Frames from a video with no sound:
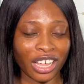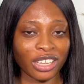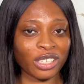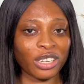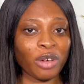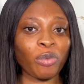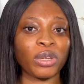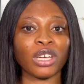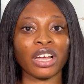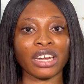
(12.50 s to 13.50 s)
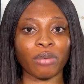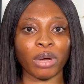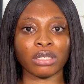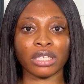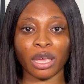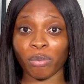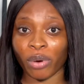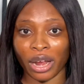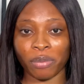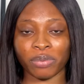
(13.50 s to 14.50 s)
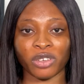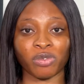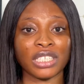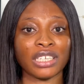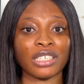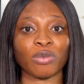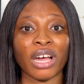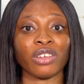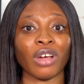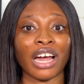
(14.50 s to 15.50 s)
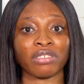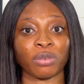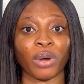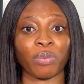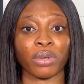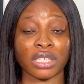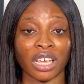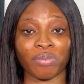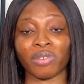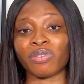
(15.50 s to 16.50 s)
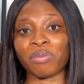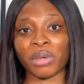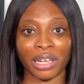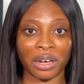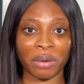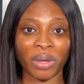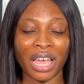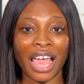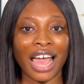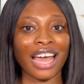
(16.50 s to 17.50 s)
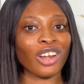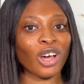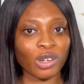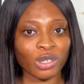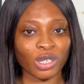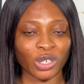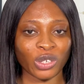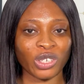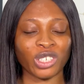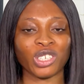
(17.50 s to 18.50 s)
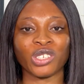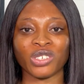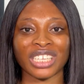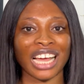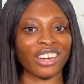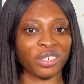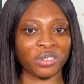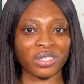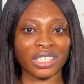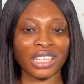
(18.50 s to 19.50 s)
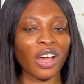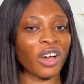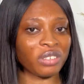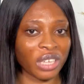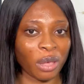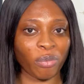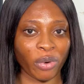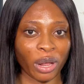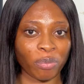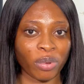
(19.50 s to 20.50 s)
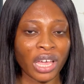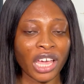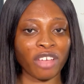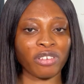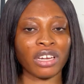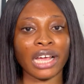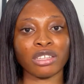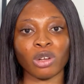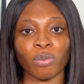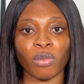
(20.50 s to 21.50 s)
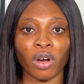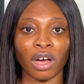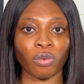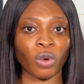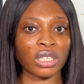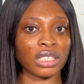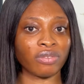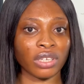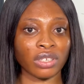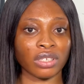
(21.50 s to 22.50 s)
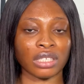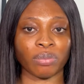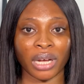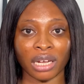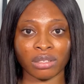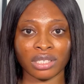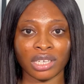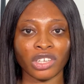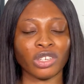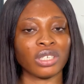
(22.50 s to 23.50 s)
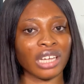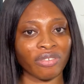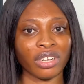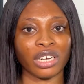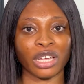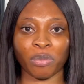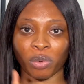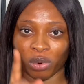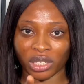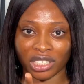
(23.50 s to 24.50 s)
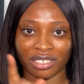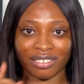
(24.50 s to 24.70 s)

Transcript: Today we'll be talking about skin prep, the reasons why you have to prep your skin before makeup, and also the do's and don'ts of skin prep. If you'd like to know more on what this video is about, you should definitely keep on watching.